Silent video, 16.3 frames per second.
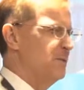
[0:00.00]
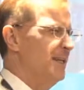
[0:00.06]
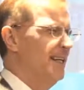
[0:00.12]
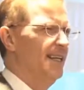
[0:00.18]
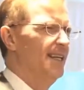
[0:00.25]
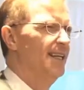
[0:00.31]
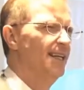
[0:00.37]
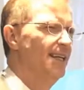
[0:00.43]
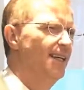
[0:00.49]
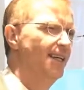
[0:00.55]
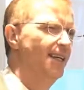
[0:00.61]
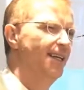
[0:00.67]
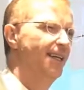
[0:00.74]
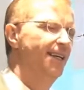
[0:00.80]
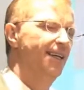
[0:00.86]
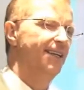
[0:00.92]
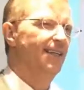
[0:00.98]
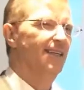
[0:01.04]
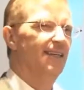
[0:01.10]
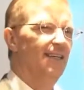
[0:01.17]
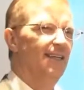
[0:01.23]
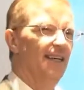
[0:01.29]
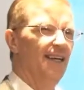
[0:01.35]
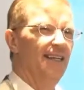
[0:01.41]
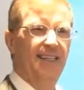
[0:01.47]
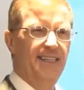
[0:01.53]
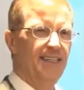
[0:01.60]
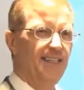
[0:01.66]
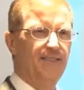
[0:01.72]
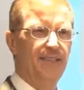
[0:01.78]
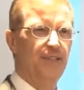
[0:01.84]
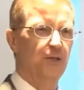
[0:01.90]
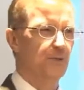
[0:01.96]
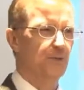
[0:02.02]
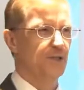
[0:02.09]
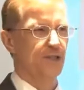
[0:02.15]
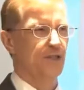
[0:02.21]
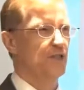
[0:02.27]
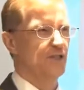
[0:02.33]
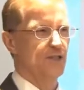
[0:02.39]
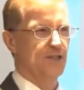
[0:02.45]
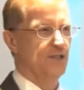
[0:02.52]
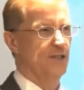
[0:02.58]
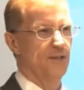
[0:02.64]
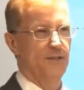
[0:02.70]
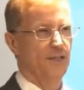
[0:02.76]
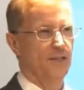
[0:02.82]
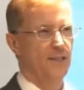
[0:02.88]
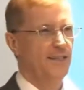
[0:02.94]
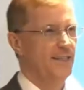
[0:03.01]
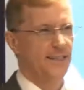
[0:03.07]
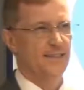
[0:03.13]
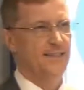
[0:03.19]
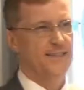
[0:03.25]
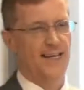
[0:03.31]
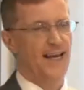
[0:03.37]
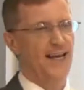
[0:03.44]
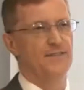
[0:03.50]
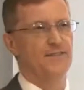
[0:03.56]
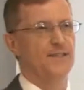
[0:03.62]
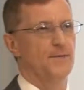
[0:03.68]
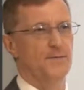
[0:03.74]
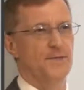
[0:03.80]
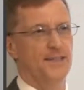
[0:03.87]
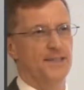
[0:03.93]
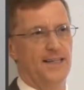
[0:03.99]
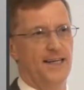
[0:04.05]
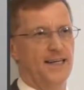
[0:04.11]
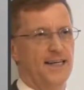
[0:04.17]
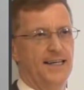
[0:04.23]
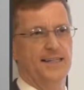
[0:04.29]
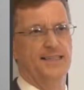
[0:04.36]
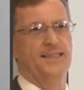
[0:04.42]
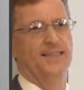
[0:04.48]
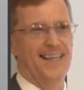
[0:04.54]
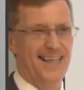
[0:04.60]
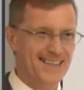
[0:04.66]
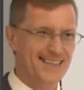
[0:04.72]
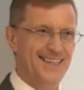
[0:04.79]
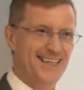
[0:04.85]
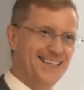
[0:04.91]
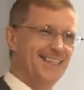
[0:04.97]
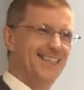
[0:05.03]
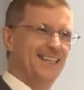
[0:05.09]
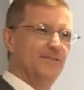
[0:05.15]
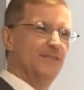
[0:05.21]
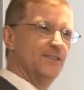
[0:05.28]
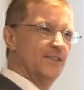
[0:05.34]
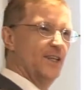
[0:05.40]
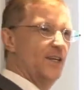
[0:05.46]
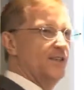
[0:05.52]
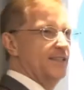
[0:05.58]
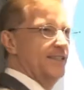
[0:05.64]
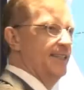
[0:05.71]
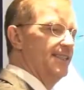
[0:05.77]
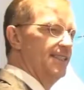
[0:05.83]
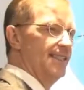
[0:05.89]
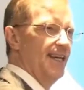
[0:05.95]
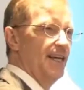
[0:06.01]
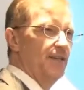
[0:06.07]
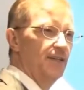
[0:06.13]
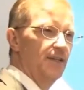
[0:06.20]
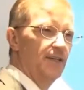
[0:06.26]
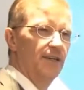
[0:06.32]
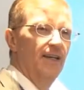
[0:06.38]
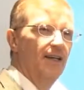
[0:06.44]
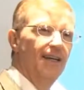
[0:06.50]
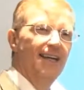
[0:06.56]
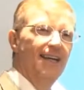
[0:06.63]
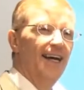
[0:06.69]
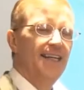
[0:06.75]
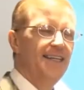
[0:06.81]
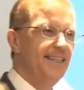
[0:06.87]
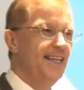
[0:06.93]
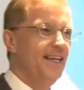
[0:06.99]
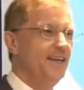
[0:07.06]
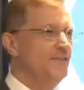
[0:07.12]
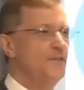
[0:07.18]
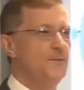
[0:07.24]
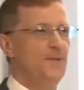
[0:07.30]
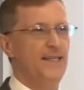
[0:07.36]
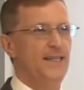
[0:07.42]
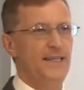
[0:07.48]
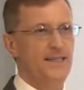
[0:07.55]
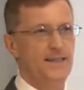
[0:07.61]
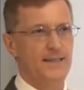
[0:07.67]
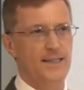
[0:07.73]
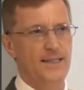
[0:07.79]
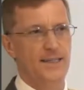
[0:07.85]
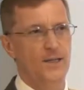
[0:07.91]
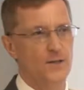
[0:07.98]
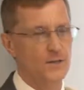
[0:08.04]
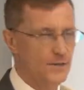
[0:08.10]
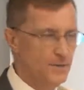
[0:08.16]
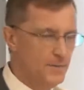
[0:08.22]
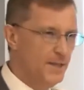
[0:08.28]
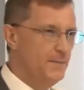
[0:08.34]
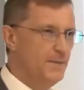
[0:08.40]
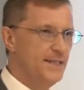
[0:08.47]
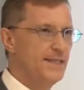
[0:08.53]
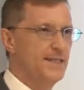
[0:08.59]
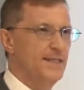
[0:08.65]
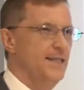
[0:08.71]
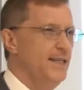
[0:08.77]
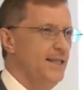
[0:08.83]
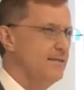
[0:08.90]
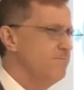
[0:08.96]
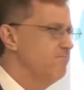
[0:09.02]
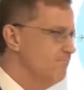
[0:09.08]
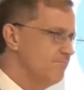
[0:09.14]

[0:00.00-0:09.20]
me that I needed a video production studio. I needed to have something like that to get the next level of content out there. I didn't have to be, you know, the BBC.